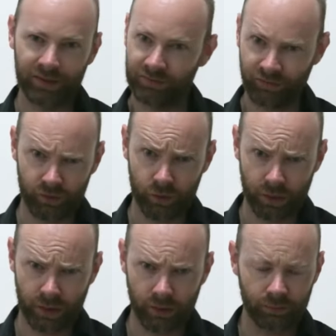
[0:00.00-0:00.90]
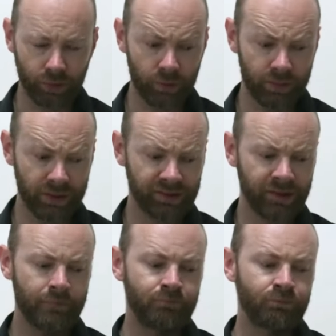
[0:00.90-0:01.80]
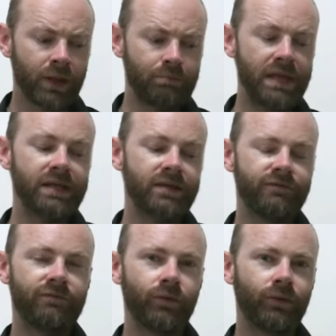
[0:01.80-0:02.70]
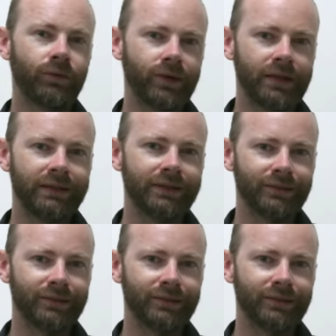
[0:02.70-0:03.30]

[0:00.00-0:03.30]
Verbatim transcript: if they're doing it on purpose, made for uh,